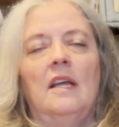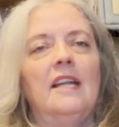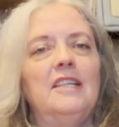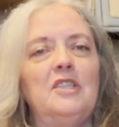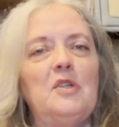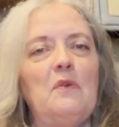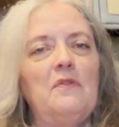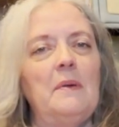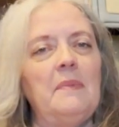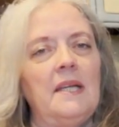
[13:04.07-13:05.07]
and it's so
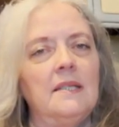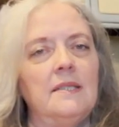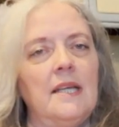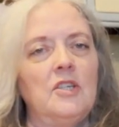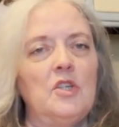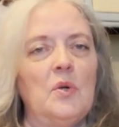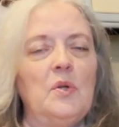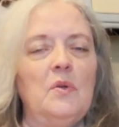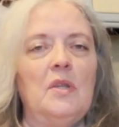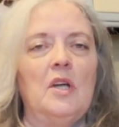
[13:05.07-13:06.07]
fun because they show
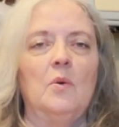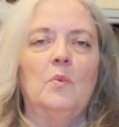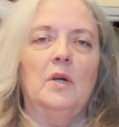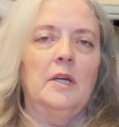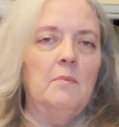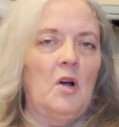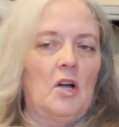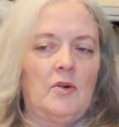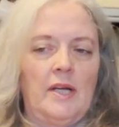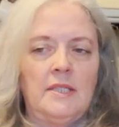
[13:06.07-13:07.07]
you their work in
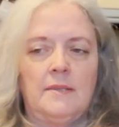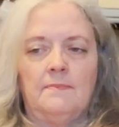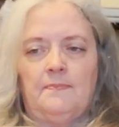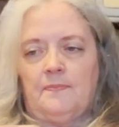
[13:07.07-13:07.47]
progress.